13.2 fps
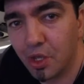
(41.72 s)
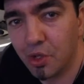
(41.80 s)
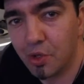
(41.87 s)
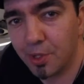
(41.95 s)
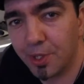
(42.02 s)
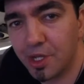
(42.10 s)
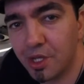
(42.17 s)

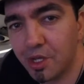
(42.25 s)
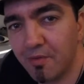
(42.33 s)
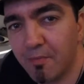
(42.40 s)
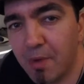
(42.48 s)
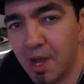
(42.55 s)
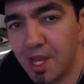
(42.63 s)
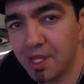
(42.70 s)
you're thinking
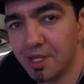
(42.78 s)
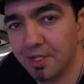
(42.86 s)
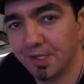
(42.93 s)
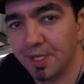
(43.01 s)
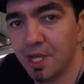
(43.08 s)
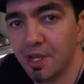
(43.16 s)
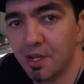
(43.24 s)
of buying a
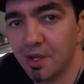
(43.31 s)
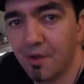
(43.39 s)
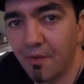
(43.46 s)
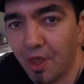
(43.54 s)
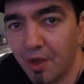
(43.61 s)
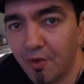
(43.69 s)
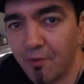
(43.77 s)
snake.
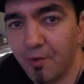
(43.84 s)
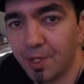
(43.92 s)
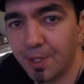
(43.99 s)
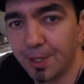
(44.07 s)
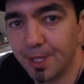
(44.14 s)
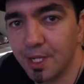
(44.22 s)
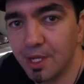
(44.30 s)

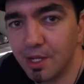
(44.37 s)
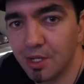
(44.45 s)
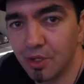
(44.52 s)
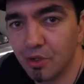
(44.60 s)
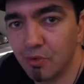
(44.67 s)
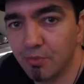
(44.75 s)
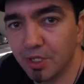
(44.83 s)
First thing
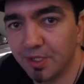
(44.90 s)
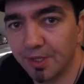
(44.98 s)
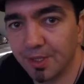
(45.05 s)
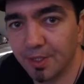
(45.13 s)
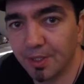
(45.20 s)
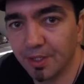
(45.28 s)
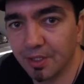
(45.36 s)
you
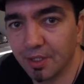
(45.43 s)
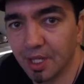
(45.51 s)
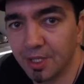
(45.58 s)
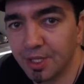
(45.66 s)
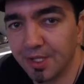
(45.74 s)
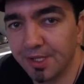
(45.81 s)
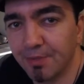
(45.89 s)
must
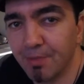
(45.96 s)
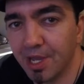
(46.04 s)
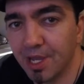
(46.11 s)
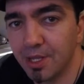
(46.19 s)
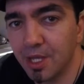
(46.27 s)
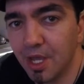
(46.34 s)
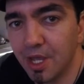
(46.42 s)

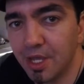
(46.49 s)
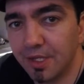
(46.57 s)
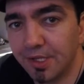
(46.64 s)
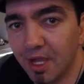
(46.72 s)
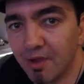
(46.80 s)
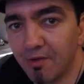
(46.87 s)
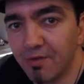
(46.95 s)
anticipate
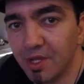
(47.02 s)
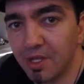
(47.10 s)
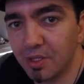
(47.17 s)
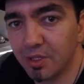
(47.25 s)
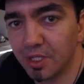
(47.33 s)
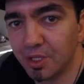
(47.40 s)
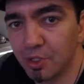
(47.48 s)
is
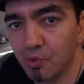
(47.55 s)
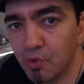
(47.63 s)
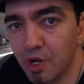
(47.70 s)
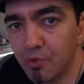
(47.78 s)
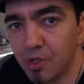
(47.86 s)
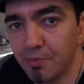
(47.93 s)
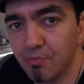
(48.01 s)
having the
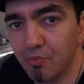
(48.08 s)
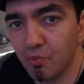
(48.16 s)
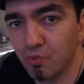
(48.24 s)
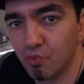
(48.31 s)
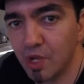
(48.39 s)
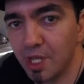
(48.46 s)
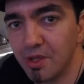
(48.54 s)
terrarium
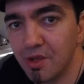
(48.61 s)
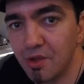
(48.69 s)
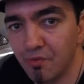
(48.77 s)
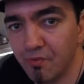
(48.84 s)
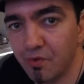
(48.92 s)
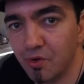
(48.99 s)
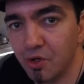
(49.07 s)
ready
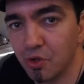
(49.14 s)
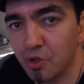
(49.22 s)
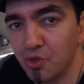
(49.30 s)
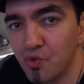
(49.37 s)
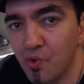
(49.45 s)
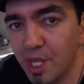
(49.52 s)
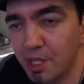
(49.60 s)
for your
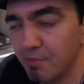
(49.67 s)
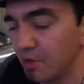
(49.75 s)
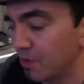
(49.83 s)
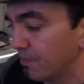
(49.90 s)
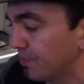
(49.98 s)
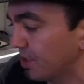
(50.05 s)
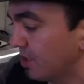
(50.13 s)
new
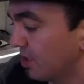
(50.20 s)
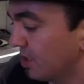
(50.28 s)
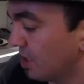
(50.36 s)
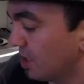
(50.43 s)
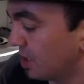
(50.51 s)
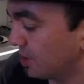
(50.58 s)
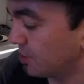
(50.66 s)
animal.
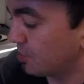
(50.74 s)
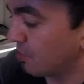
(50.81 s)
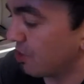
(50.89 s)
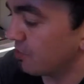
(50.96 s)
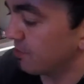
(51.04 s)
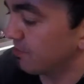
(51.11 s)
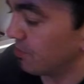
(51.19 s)
The
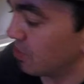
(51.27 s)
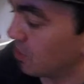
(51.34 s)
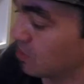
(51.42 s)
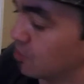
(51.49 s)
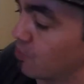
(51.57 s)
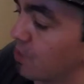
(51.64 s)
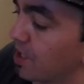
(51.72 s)
terrarium
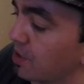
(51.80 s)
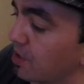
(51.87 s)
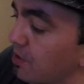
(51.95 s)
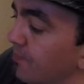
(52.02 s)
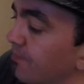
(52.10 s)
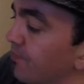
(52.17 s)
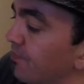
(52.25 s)
or the
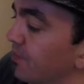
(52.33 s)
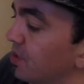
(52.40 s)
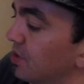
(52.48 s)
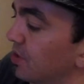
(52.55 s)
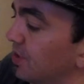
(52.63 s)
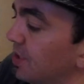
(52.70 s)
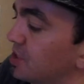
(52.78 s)
rack,
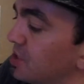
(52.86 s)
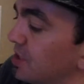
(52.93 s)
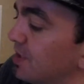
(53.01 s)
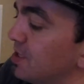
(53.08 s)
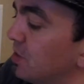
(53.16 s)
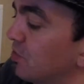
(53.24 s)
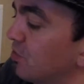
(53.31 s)
such
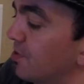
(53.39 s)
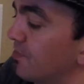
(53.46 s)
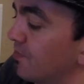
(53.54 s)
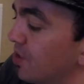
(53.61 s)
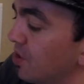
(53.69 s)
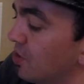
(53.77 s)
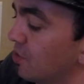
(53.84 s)
as this one,
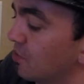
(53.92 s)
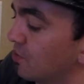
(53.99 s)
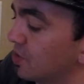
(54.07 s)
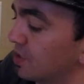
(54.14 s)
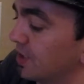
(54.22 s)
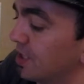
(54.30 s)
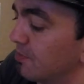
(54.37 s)

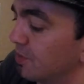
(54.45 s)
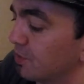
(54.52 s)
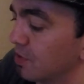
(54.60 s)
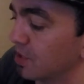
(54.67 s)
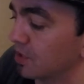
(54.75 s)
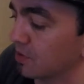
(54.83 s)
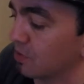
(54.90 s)
with the
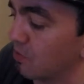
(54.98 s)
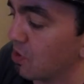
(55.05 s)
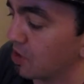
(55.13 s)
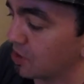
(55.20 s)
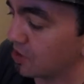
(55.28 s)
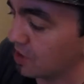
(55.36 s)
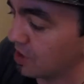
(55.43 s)
substrate, the
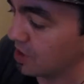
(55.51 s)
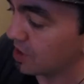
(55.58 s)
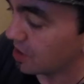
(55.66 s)
water,